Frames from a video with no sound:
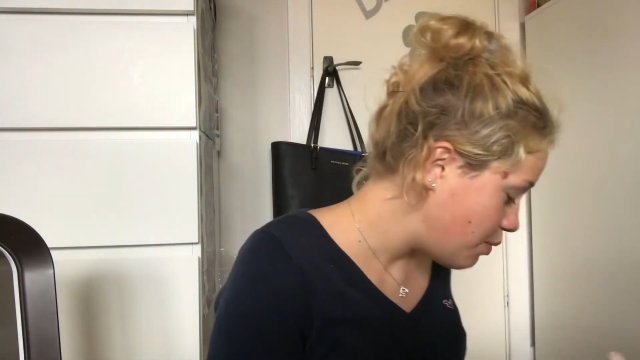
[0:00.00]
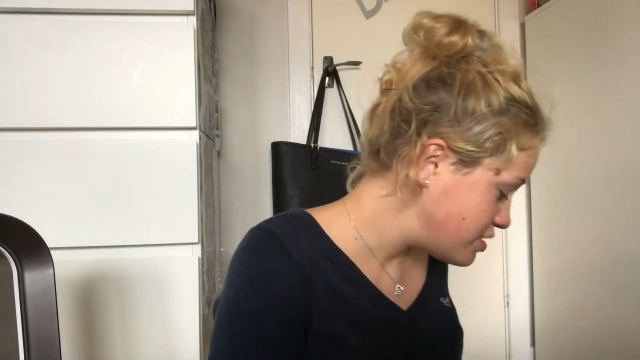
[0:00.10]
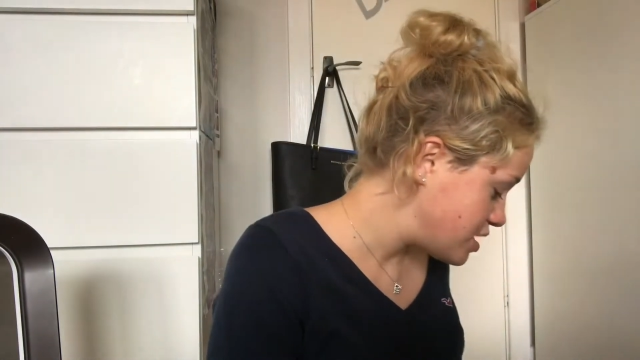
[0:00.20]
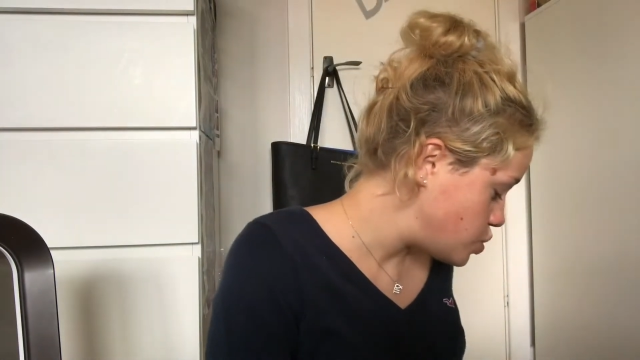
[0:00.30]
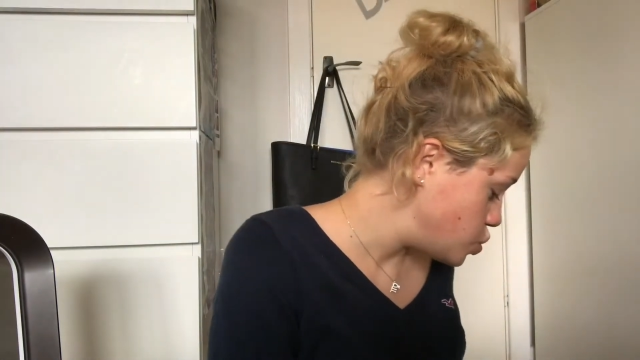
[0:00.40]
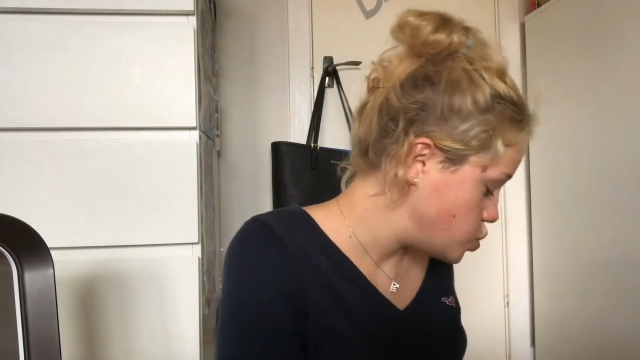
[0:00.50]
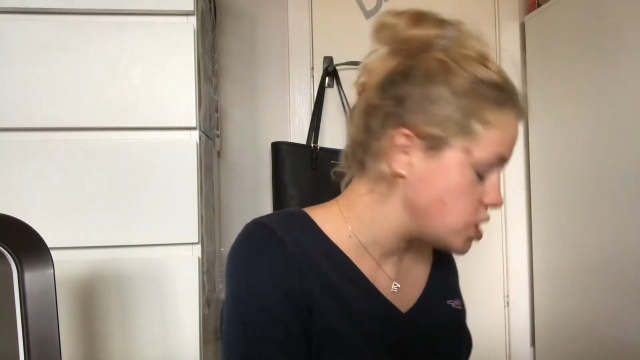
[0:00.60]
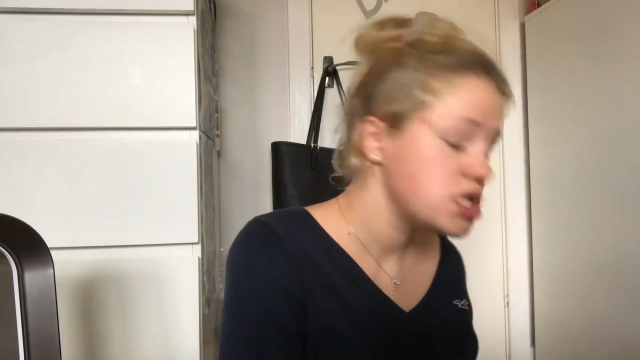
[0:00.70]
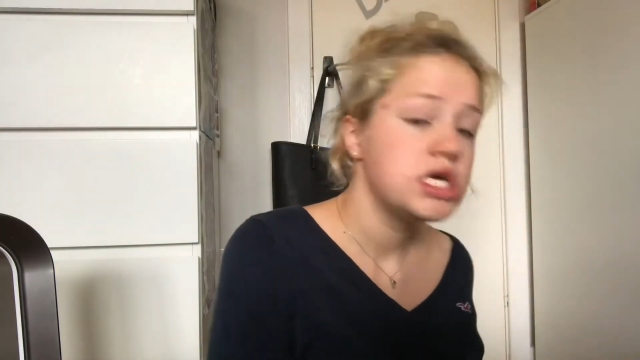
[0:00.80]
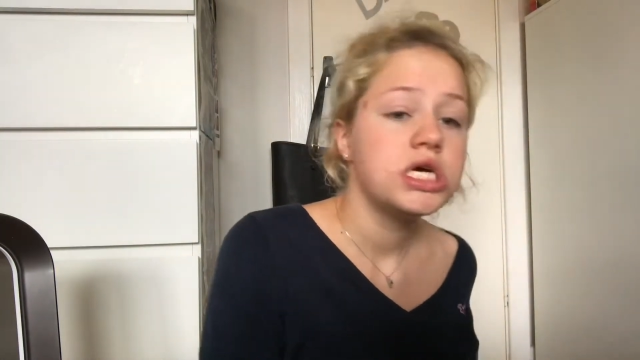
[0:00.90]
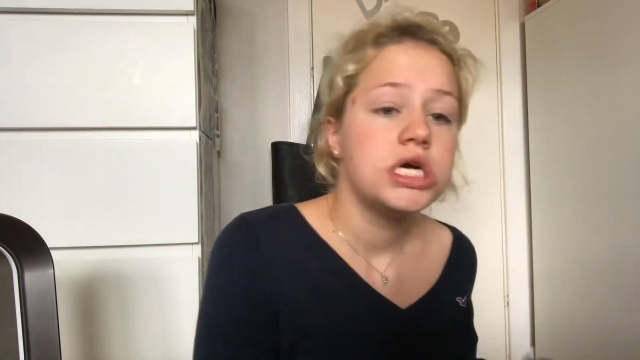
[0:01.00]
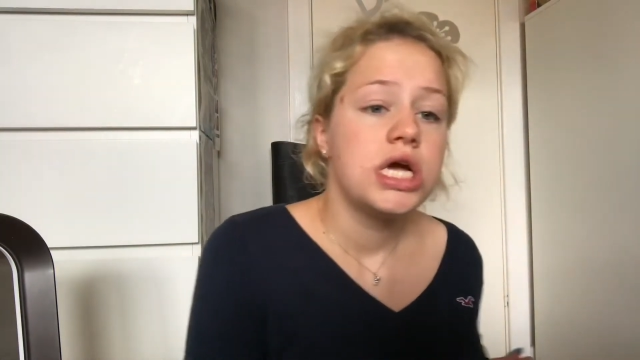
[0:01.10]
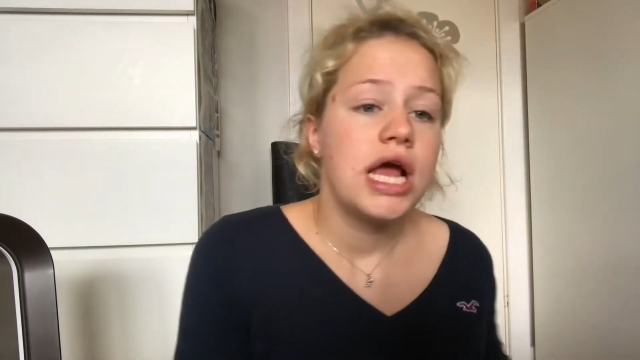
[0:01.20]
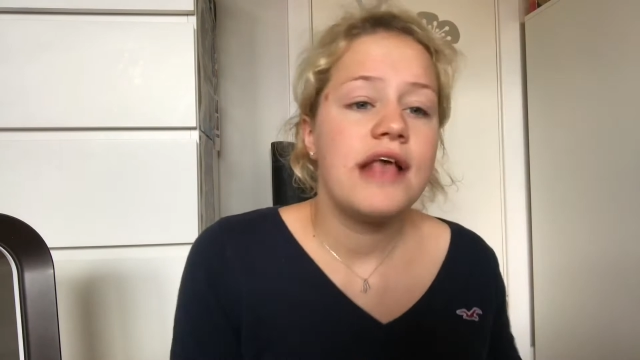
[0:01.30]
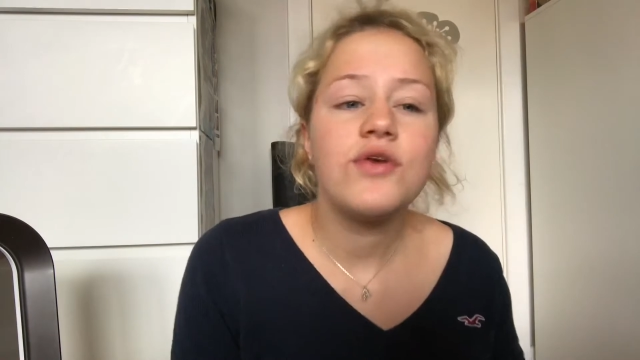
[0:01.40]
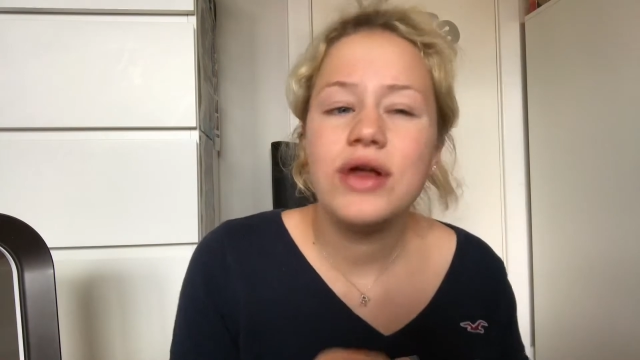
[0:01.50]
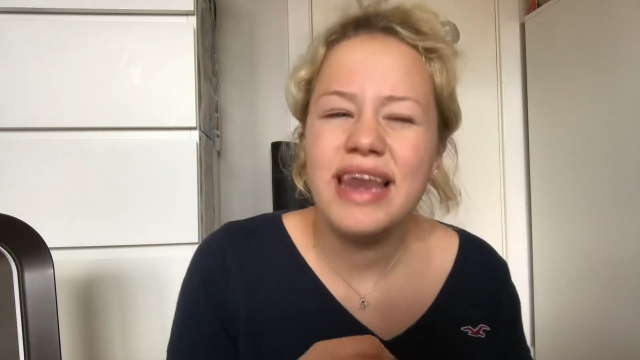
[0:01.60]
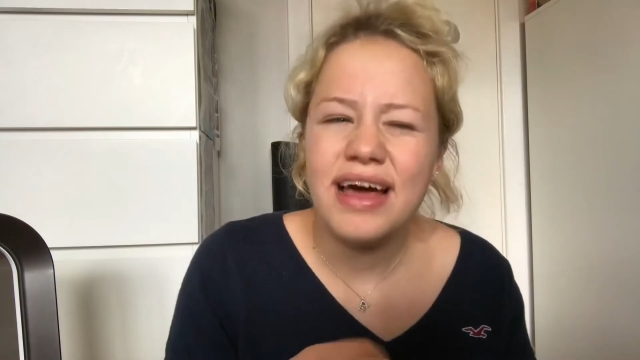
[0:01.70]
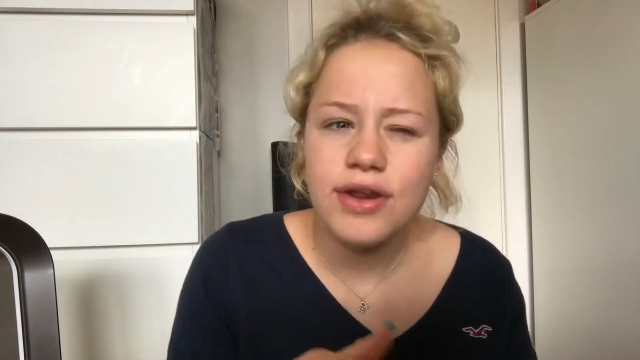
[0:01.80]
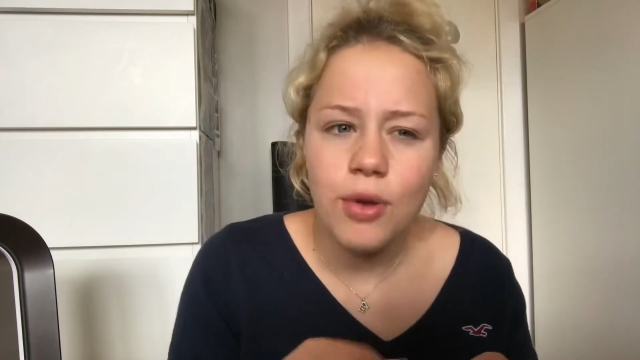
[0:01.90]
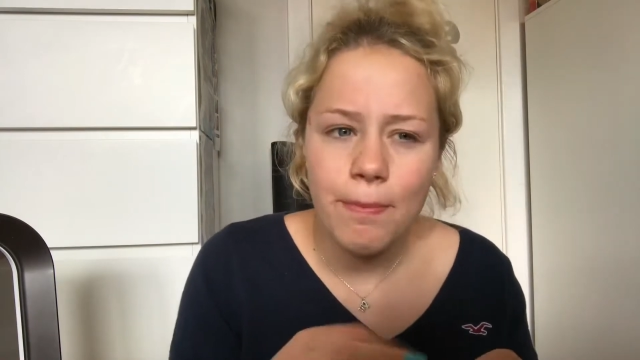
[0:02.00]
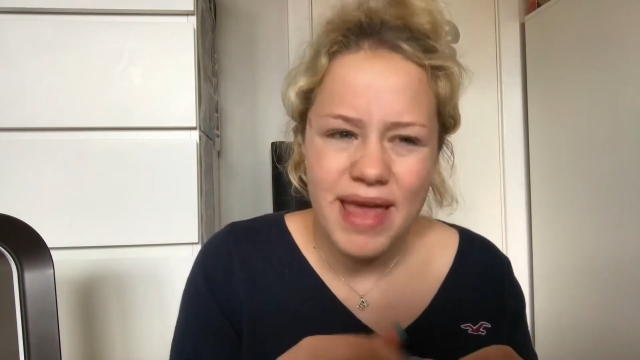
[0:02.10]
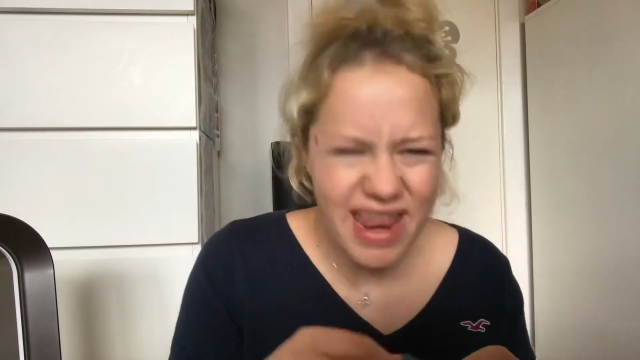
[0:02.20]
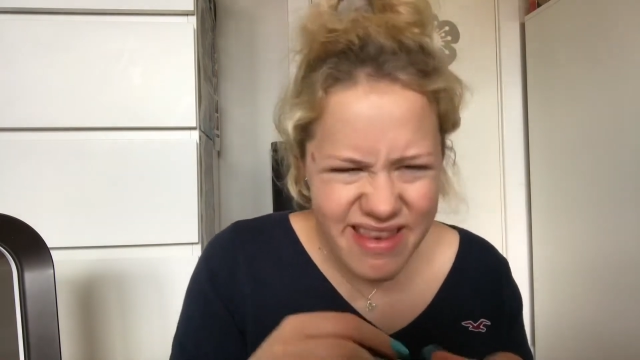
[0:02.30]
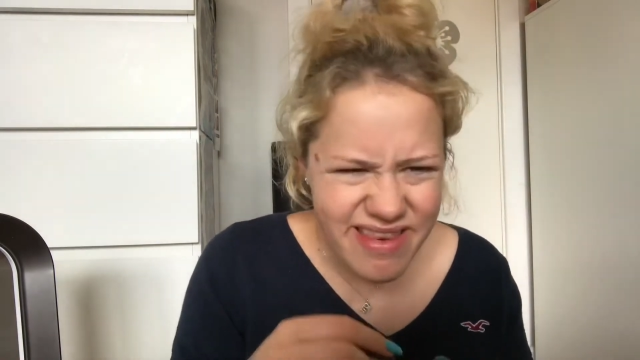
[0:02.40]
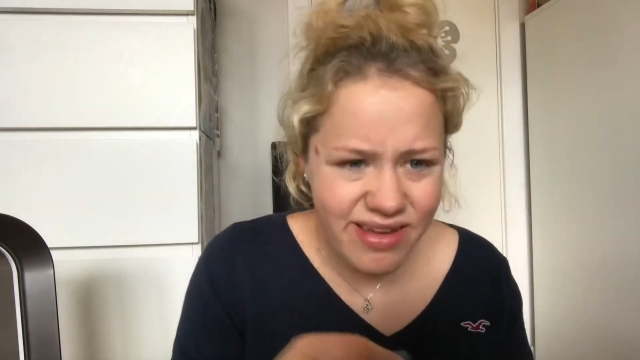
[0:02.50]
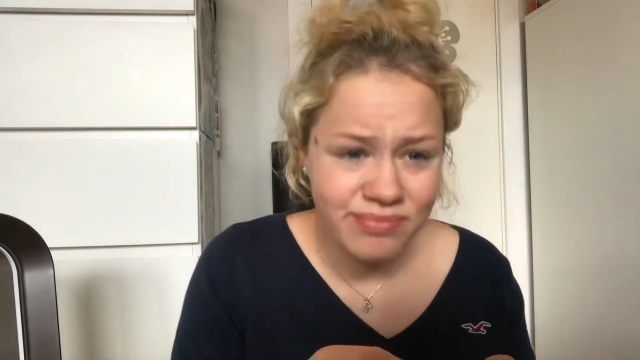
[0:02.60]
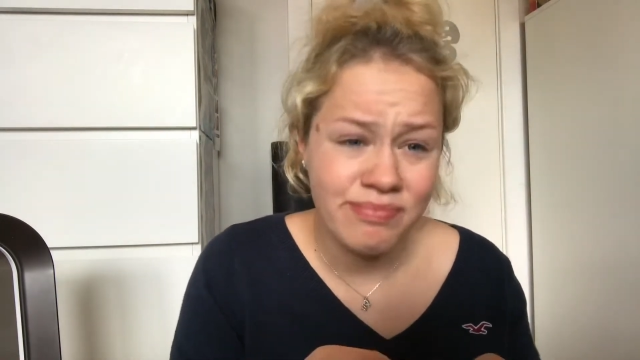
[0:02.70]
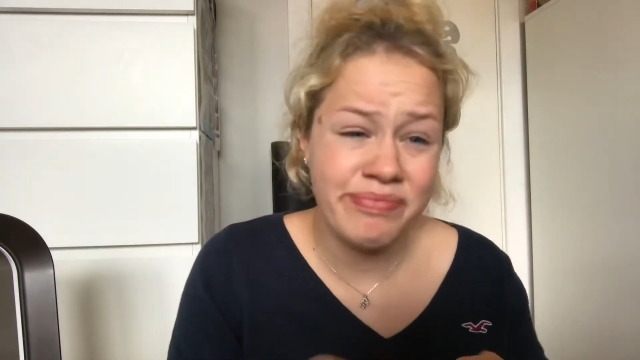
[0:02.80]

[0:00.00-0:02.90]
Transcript: what's it called? It's called La Robin.